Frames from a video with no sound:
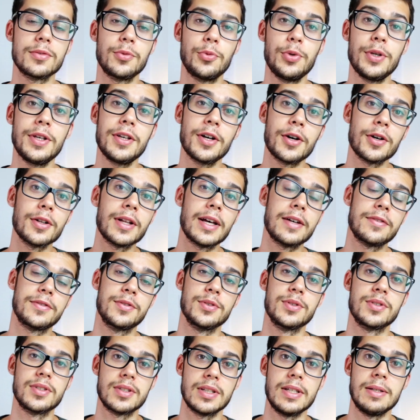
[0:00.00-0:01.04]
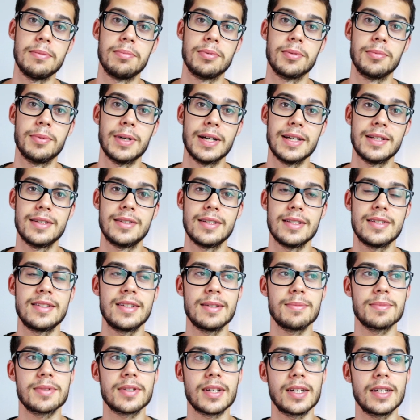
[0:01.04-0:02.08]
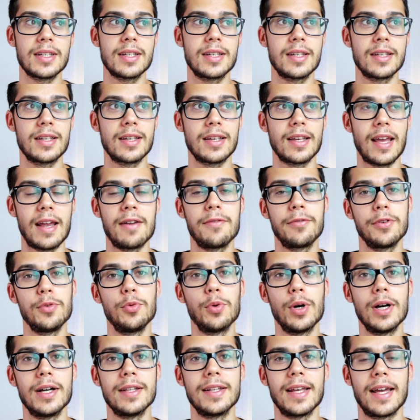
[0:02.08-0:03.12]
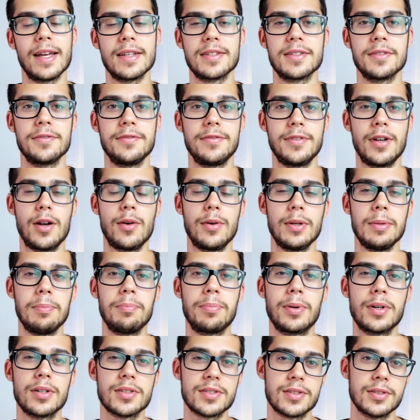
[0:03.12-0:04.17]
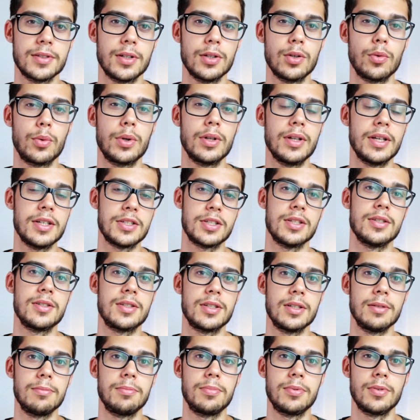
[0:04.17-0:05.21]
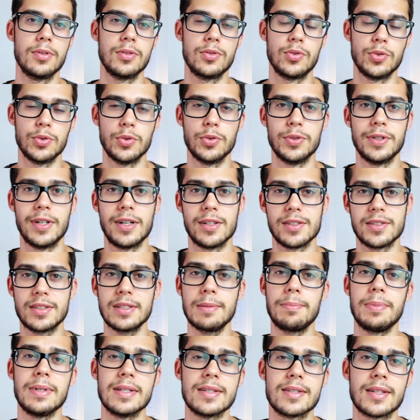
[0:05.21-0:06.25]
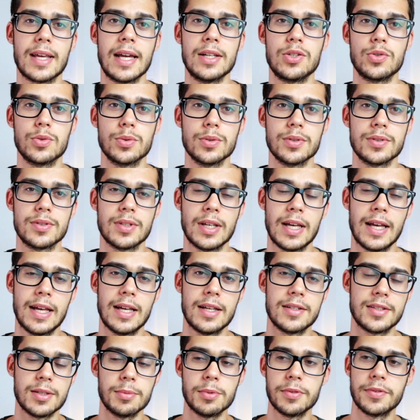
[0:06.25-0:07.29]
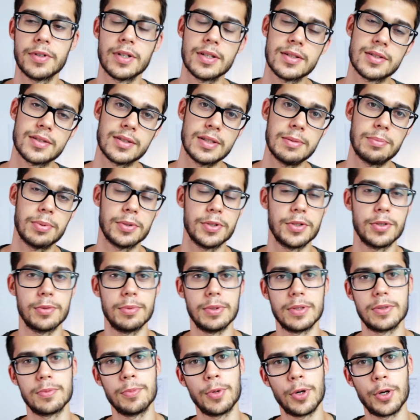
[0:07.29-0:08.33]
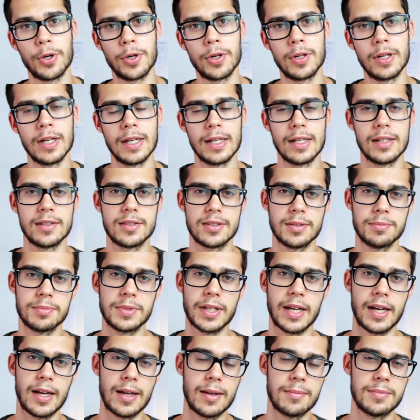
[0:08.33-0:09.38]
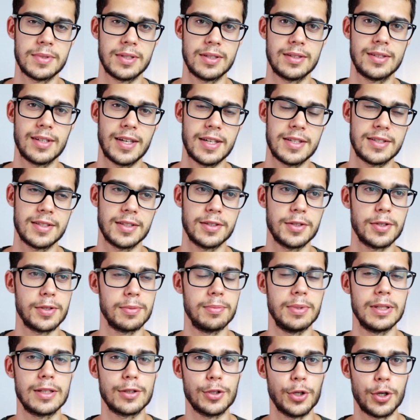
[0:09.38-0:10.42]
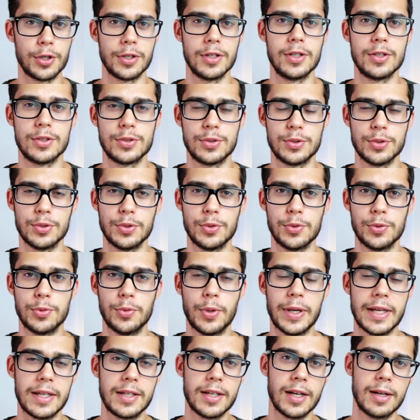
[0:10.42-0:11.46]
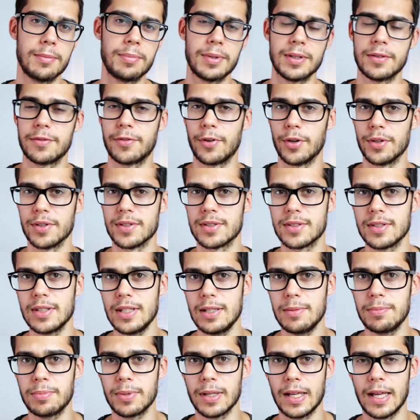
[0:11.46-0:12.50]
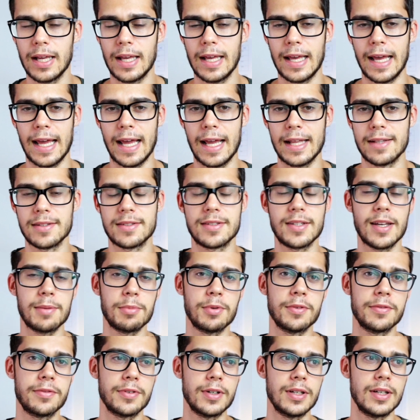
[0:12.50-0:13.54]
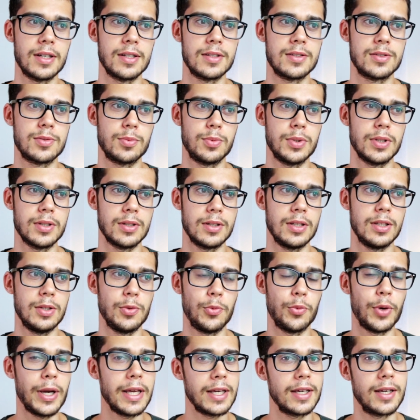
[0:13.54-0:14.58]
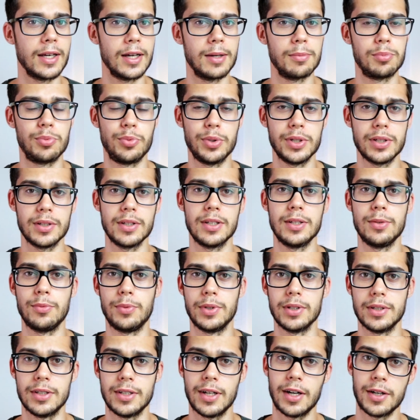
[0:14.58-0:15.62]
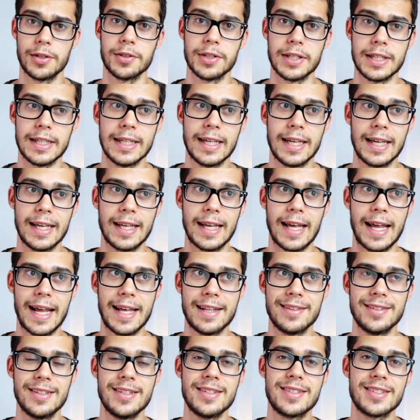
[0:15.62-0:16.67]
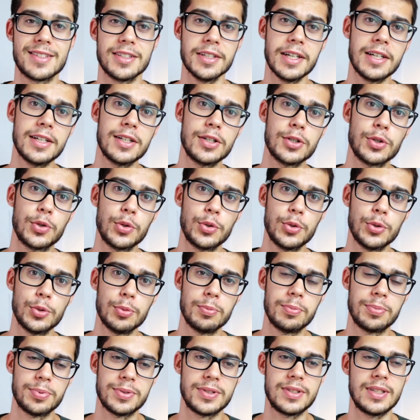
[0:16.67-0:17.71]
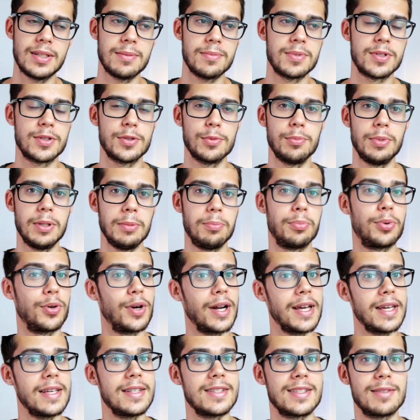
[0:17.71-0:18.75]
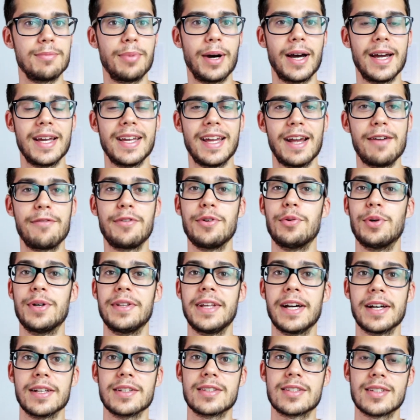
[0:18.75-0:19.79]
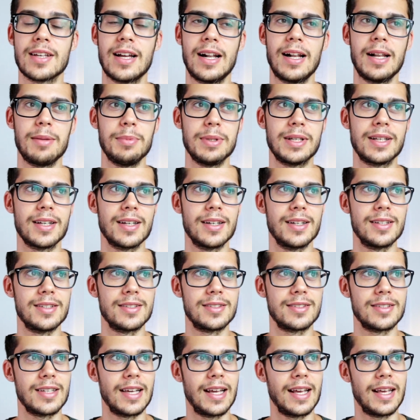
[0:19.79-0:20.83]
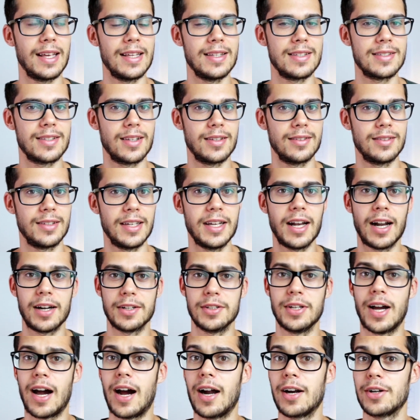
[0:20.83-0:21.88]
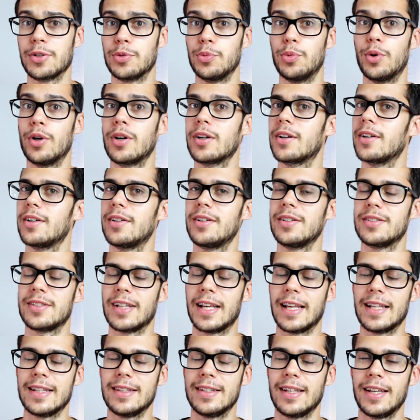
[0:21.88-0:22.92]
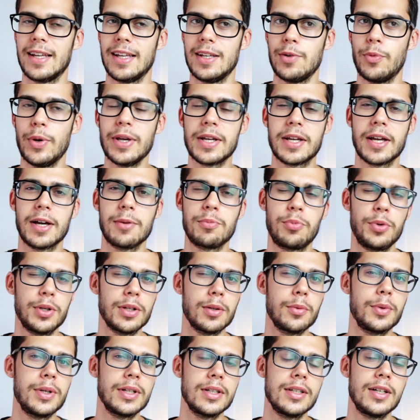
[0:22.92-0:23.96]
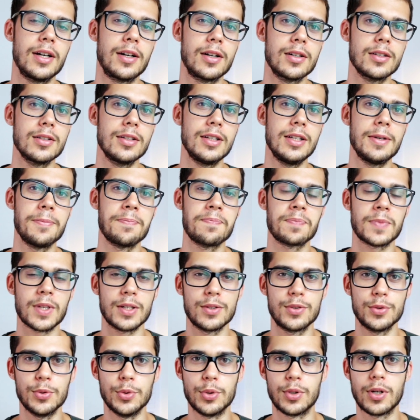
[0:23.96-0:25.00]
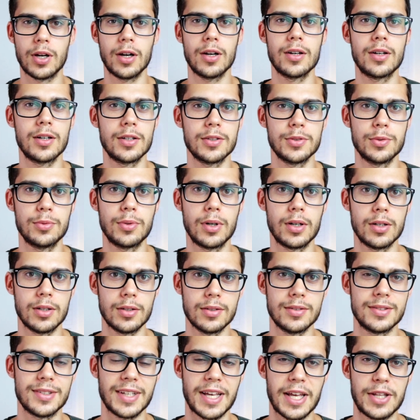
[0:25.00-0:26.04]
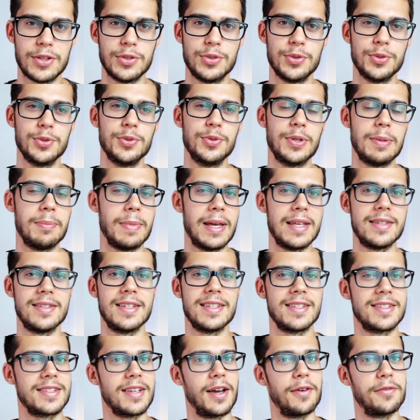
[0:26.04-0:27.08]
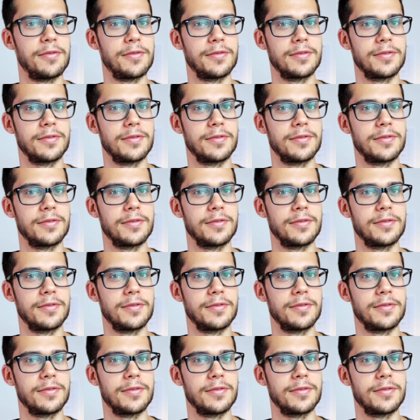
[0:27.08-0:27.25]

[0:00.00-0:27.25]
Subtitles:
We all have to sleep, but it seems like everyone has a very personal relationship to their sleeping schedules. Some of us sleep a little bit more, sometimes it takes a little bit longer to wake up and fall asleep, and some of us really wake up really early. And this later group seems to be praised by everyone else because they are the hard workers and they wake up really early to conquer the world and do amazing stuff.